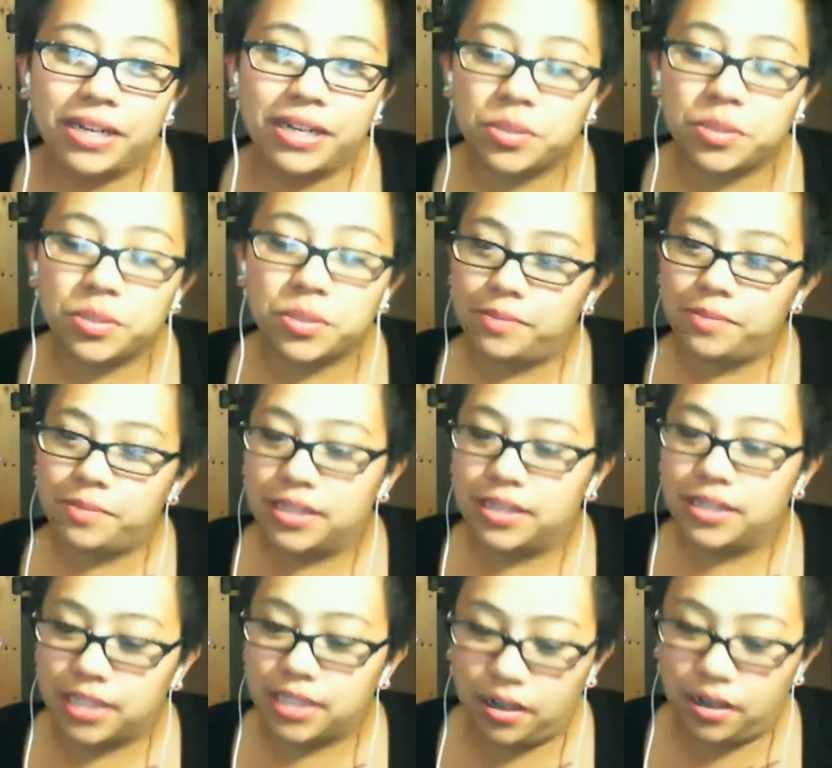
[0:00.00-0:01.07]
fun because
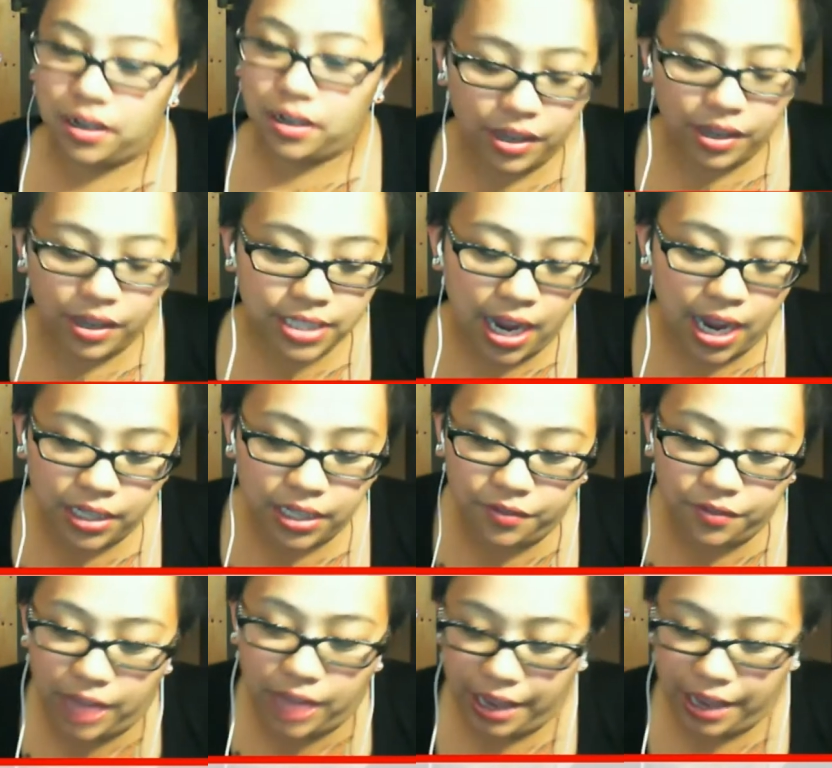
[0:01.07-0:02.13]
it's kind of
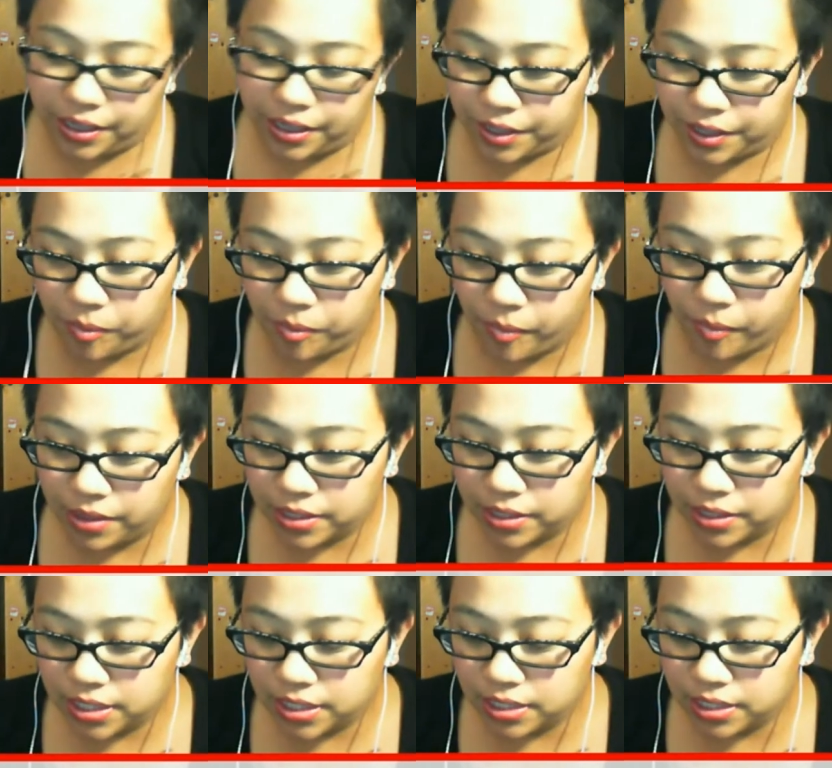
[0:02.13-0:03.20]
like, and
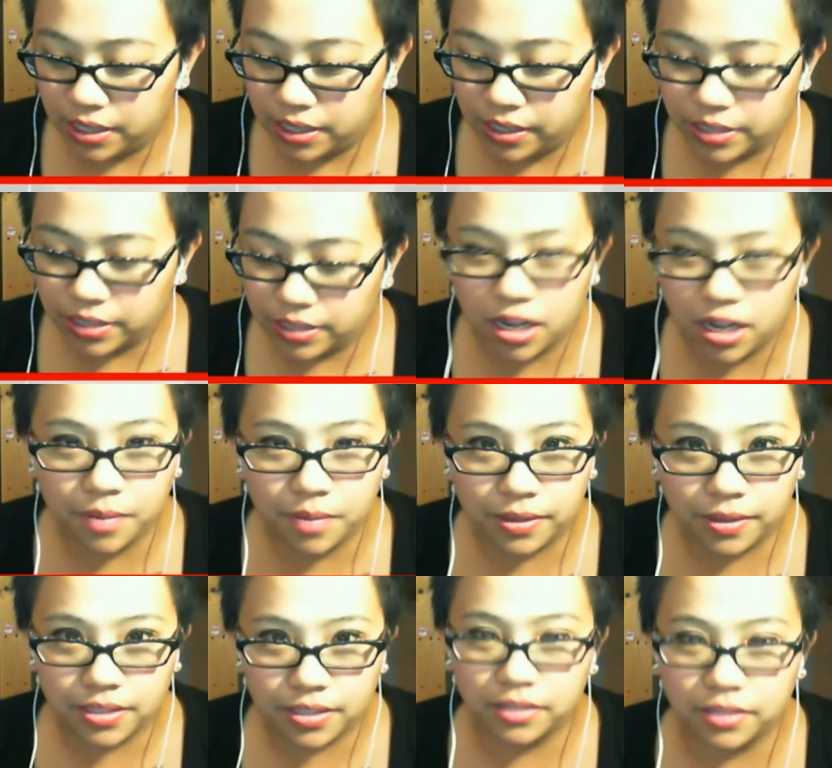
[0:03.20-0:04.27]
I talk about
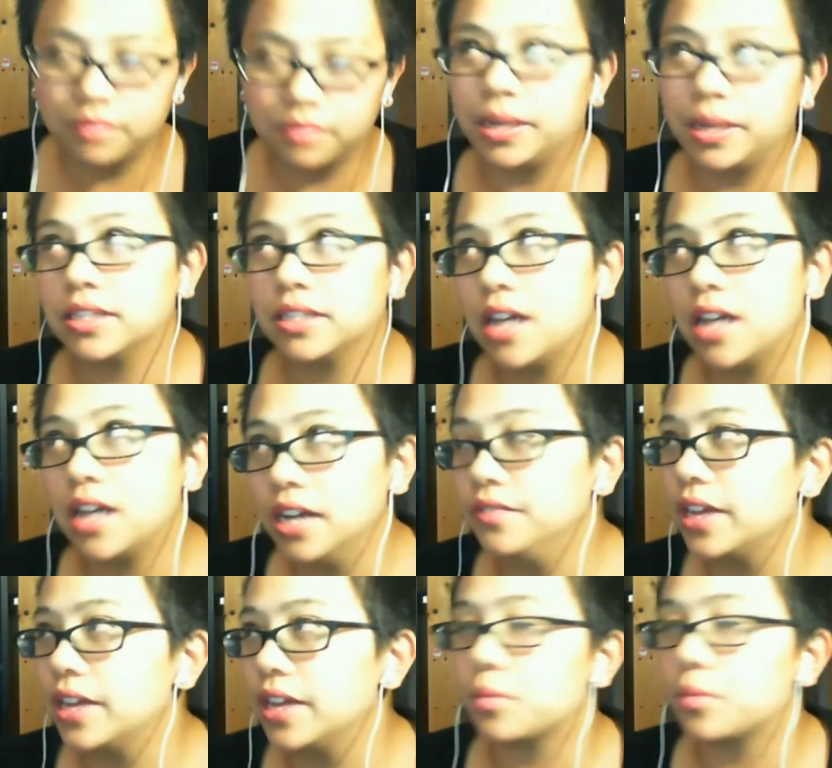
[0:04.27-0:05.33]
this a little bit. It's kind of
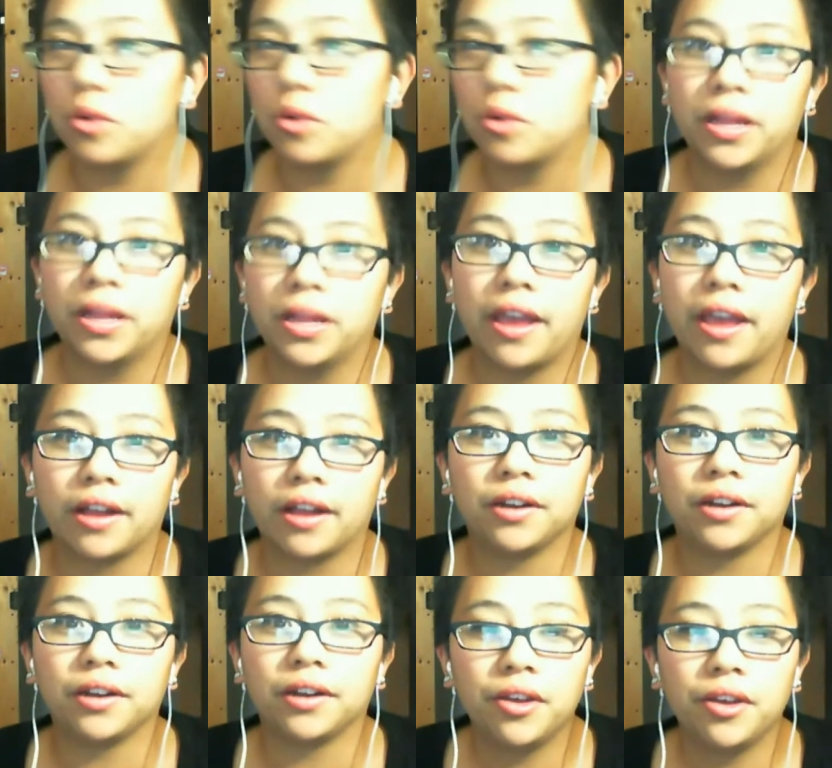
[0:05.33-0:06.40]
like role playing,
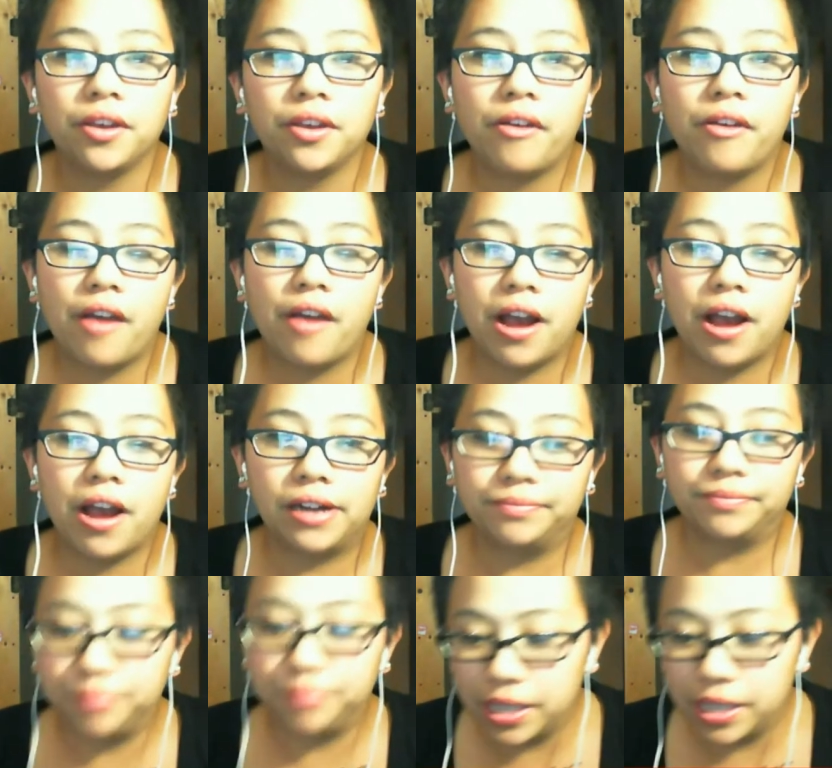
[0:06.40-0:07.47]

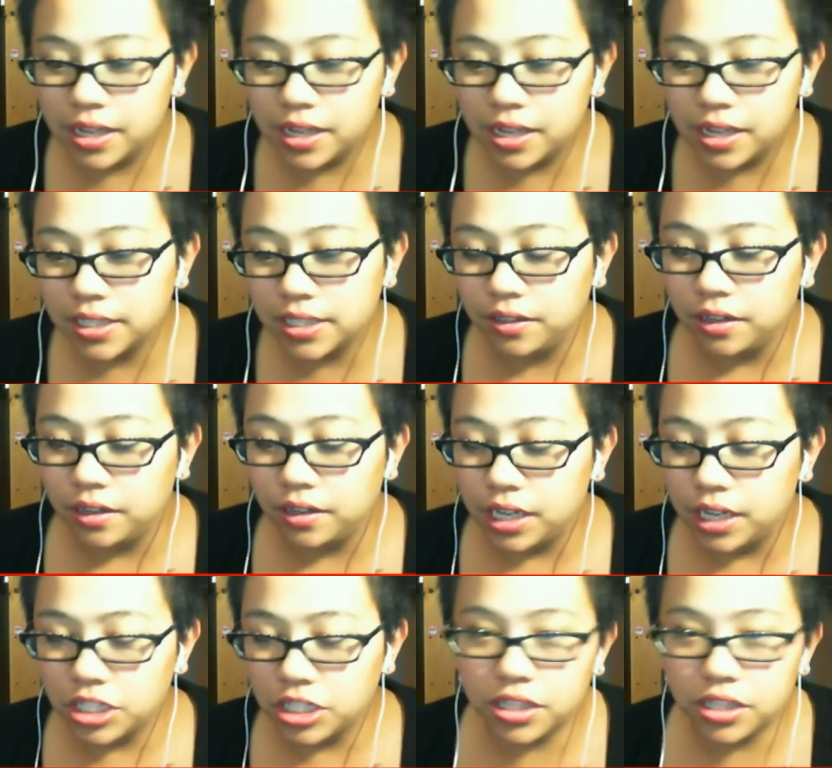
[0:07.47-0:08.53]
because
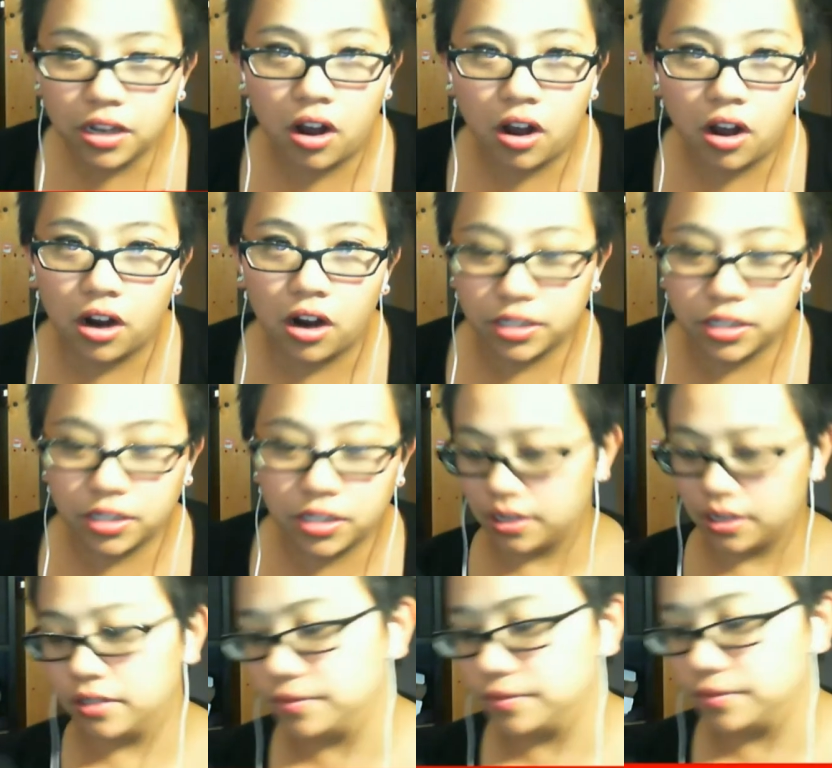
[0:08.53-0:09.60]
each of the cards
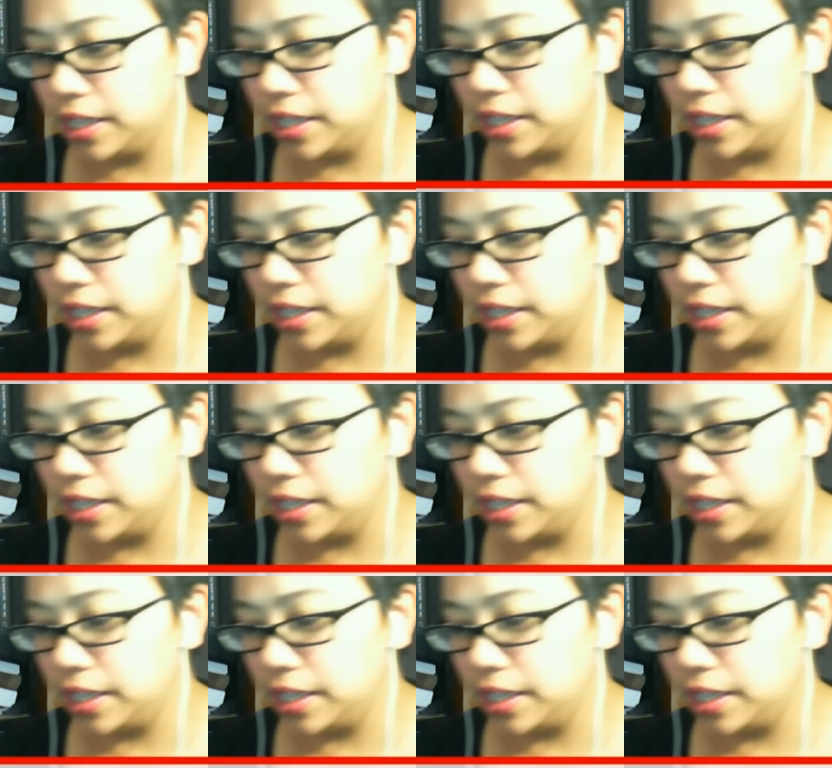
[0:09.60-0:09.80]
and like,